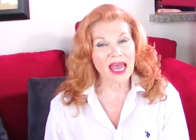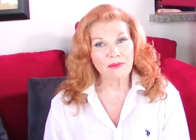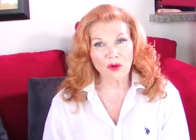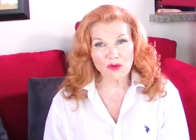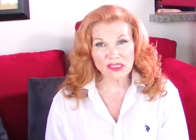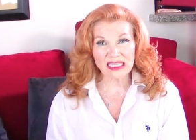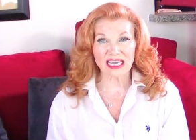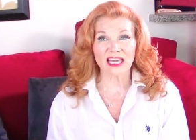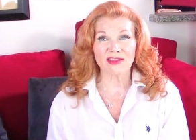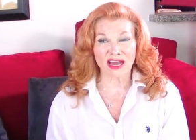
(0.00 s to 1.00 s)
And
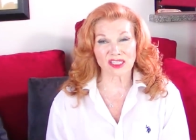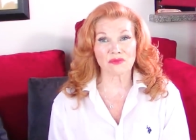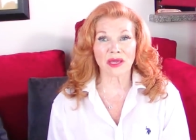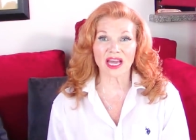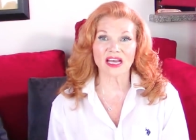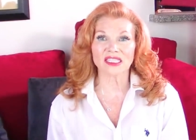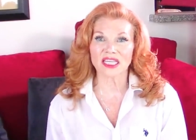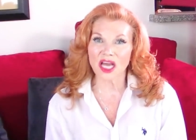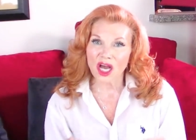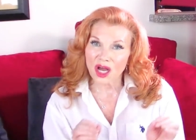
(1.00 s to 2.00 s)
mostly that's
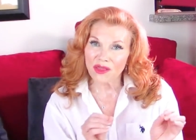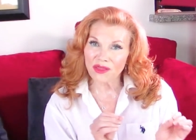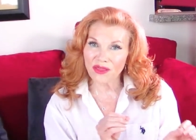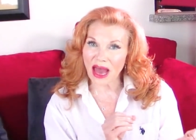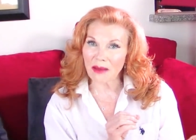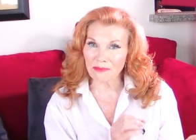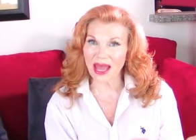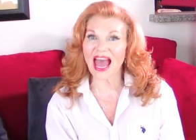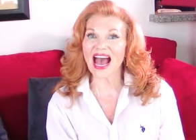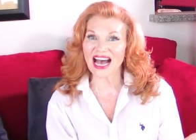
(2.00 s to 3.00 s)
because that
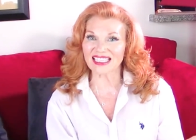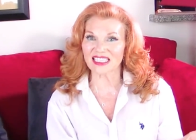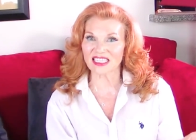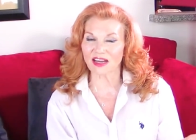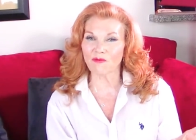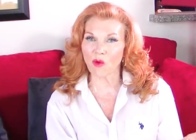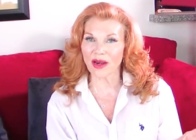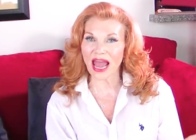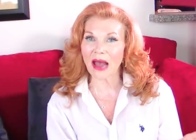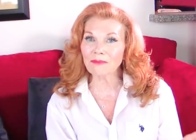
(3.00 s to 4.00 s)
past of
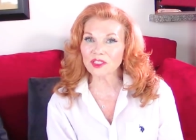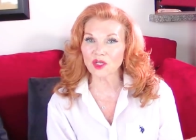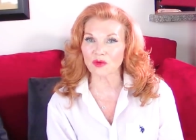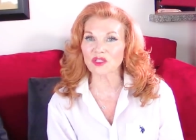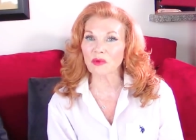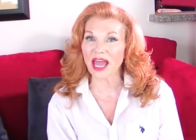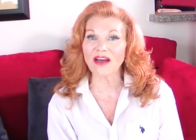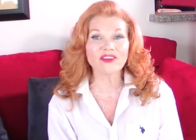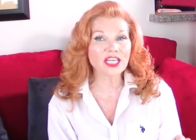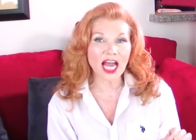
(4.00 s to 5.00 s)
what happened to us, we
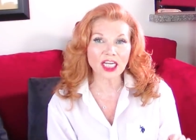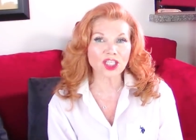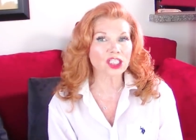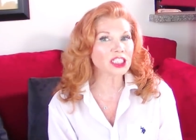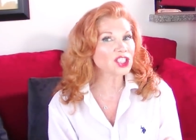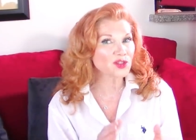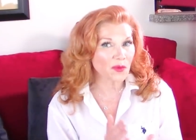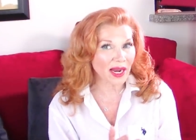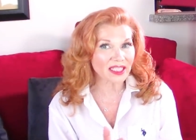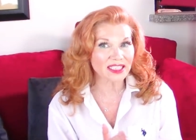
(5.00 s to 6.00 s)
haven't actually
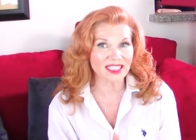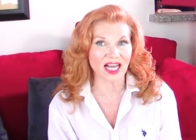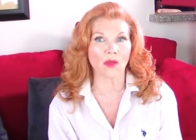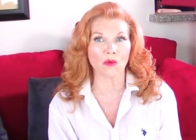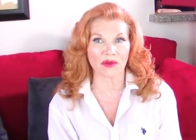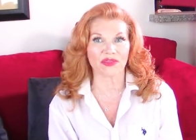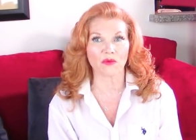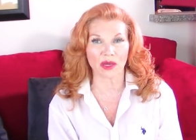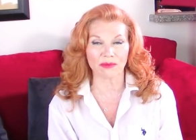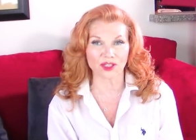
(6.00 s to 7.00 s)
directly dealt with
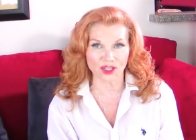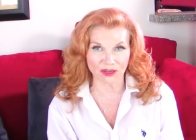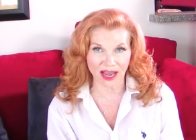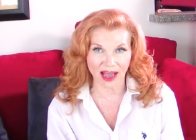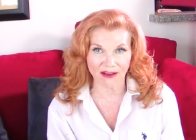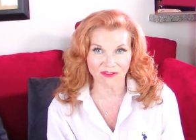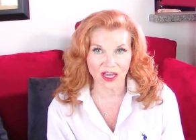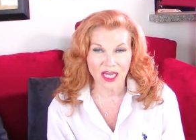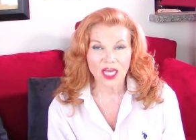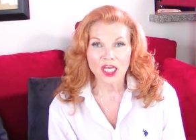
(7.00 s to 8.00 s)
the way we should
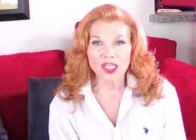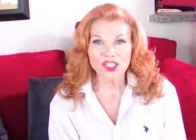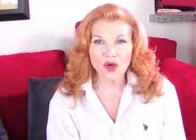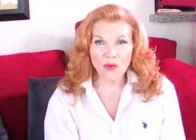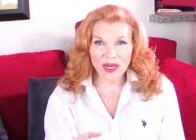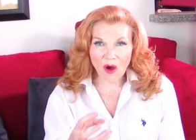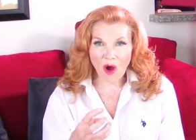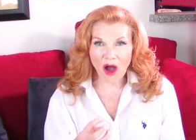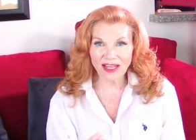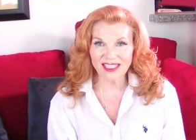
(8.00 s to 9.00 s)
have. So it
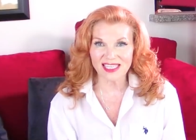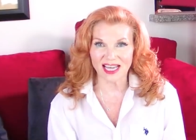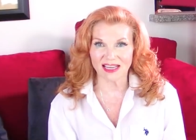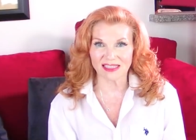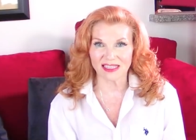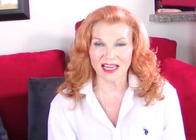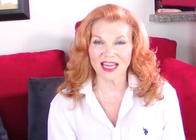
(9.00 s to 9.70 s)
haunts us.